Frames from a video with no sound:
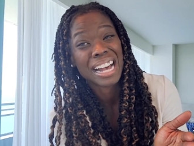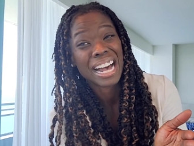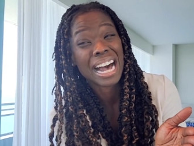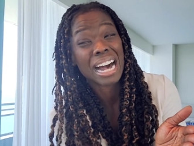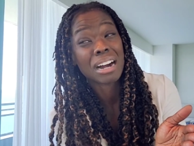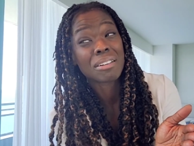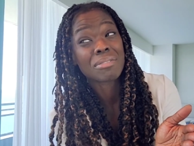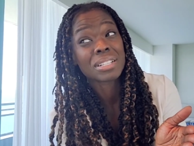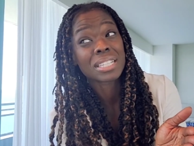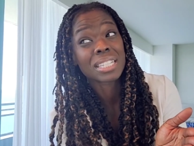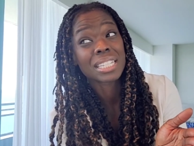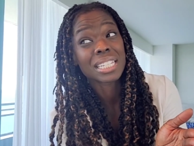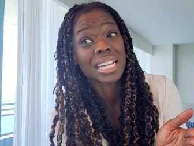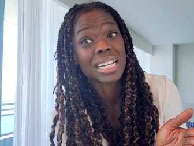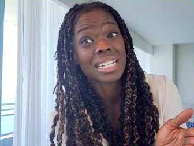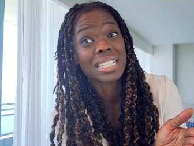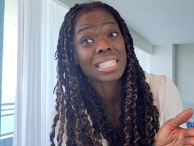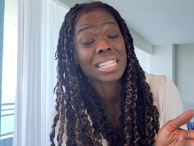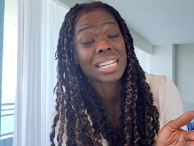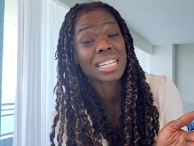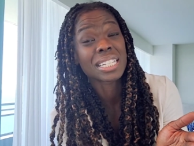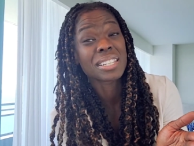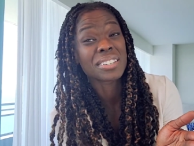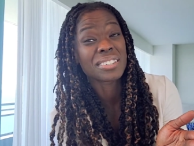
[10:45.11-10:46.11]
i would say
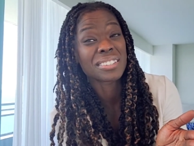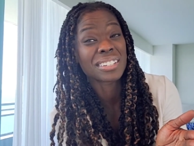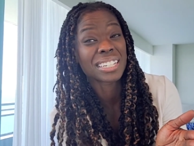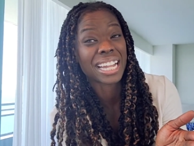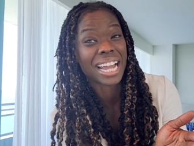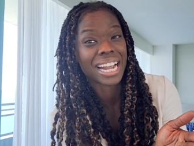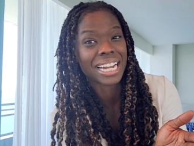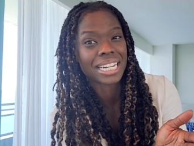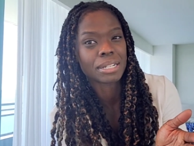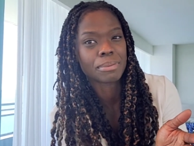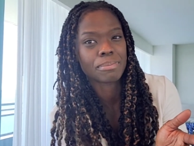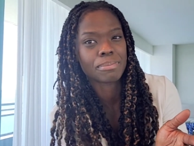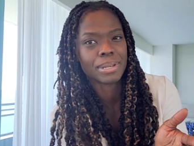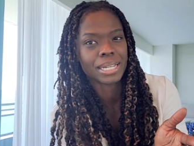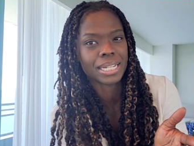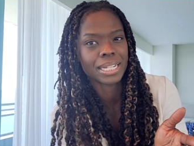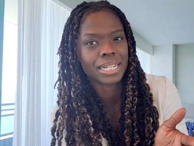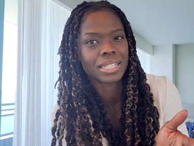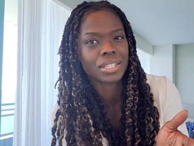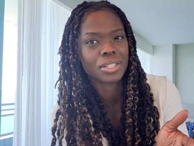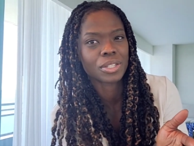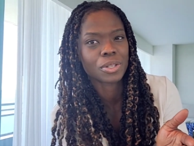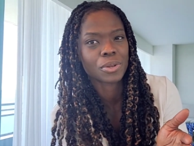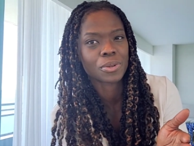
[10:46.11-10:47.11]
60 to 90
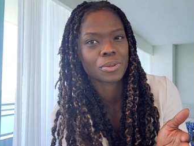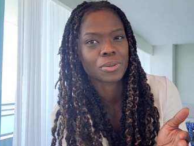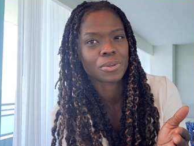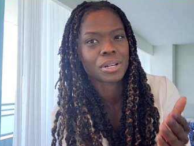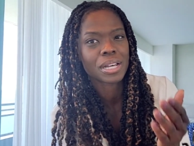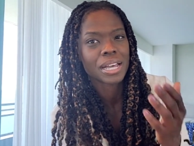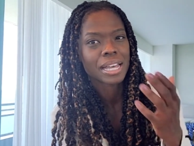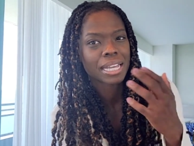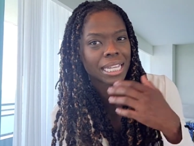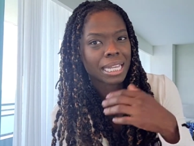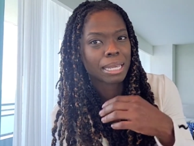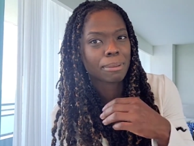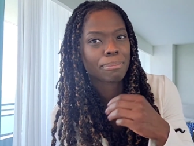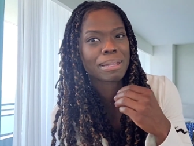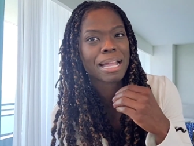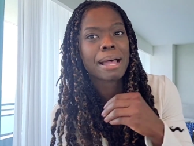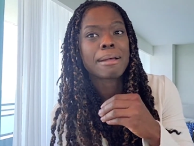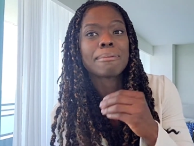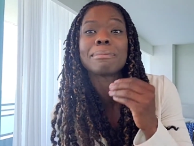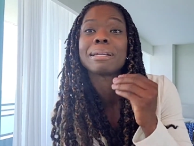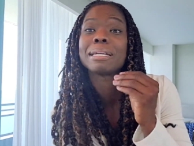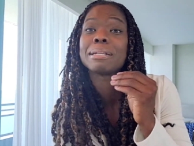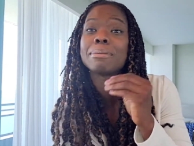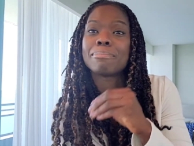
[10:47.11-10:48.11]
minutes so keep
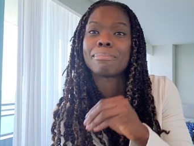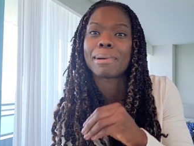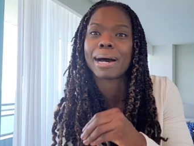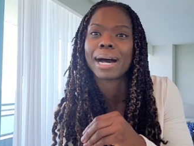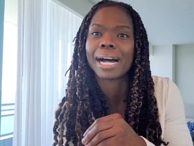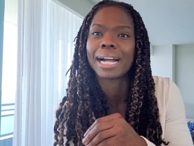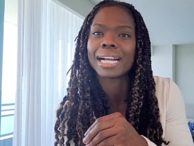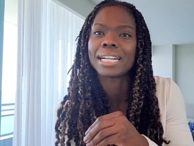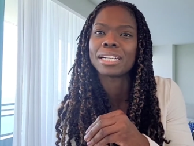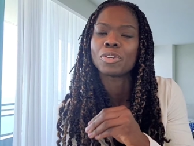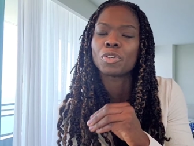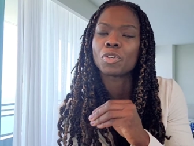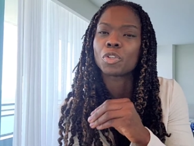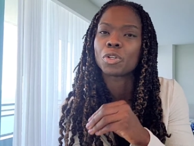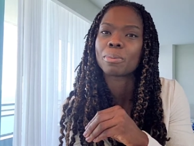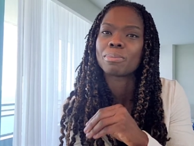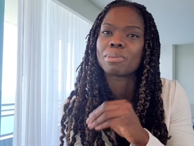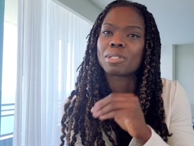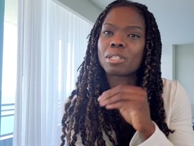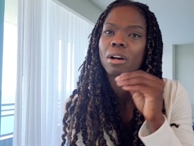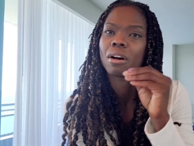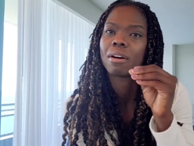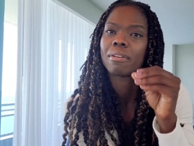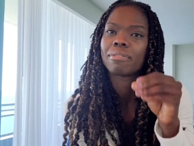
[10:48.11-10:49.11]
that in mind in
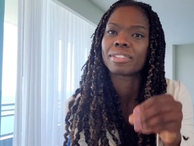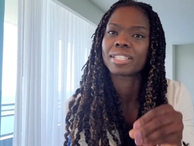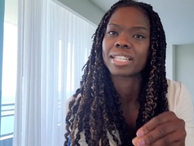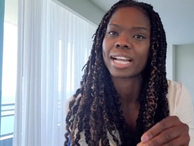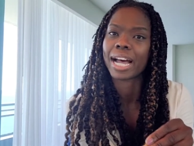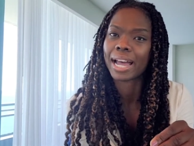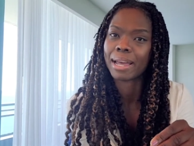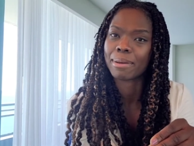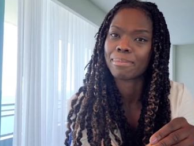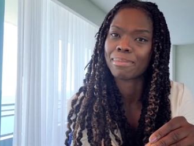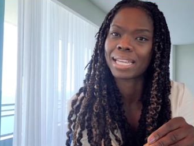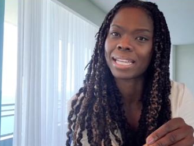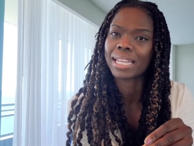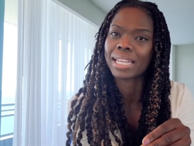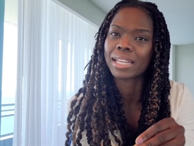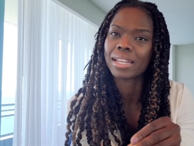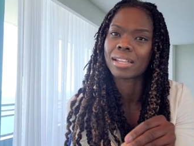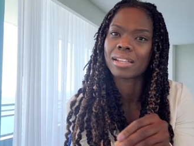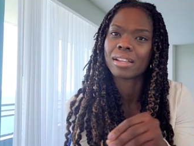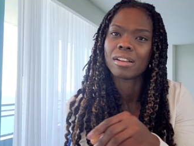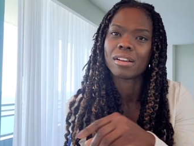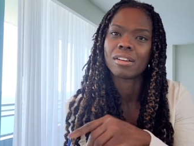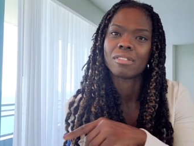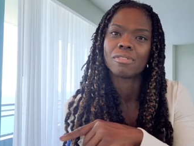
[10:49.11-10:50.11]
terms of timing
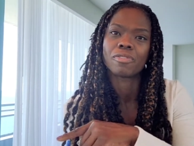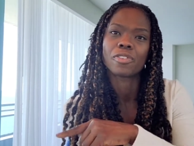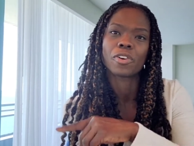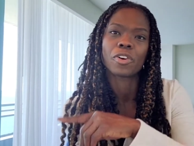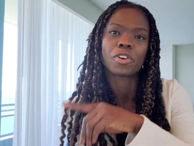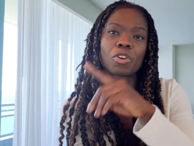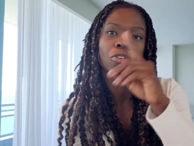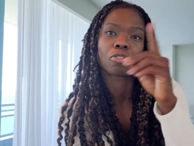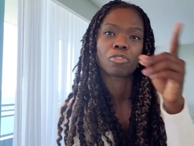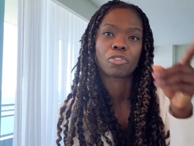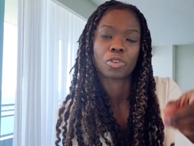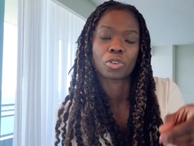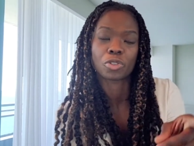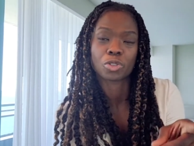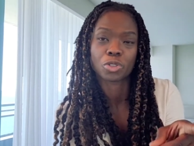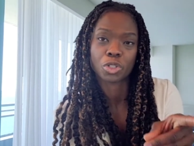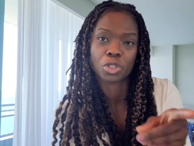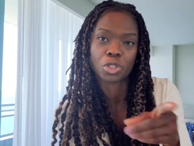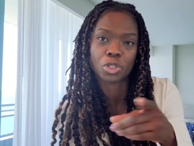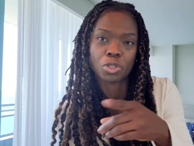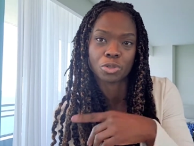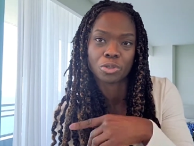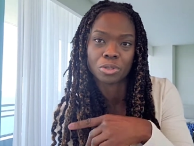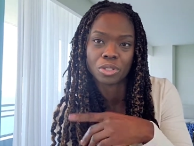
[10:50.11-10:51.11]
for your photo
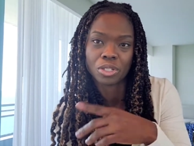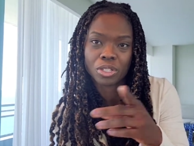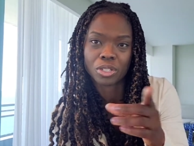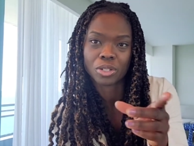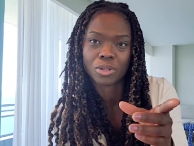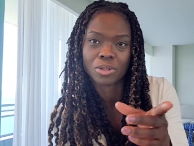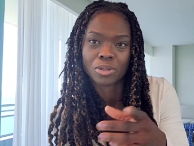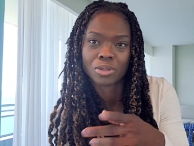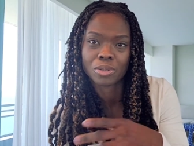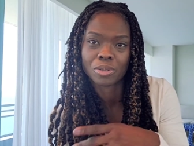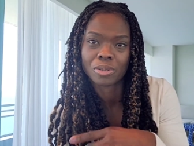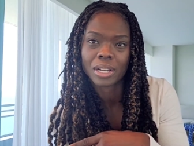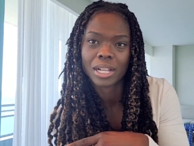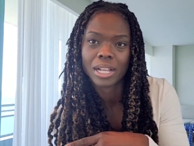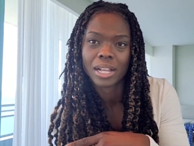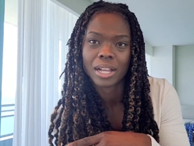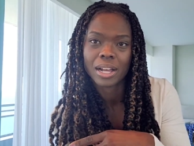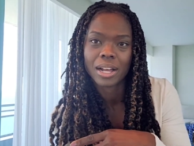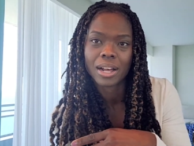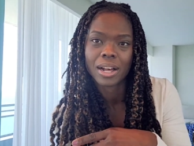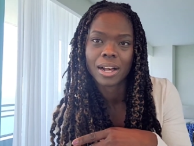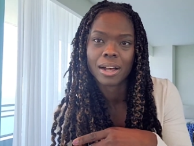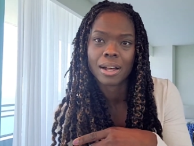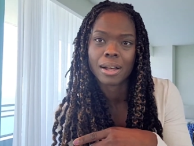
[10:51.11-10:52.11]
shoot so
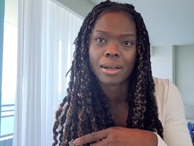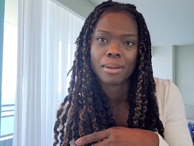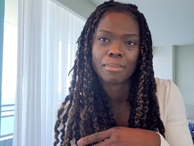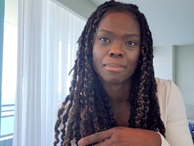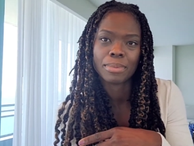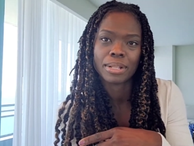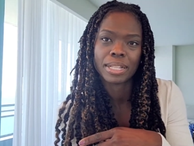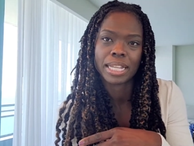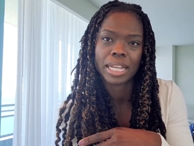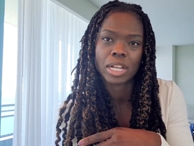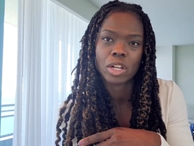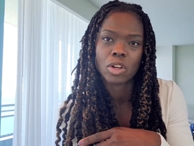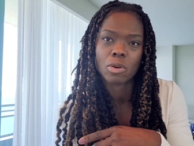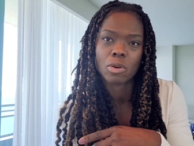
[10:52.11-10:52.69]
they um,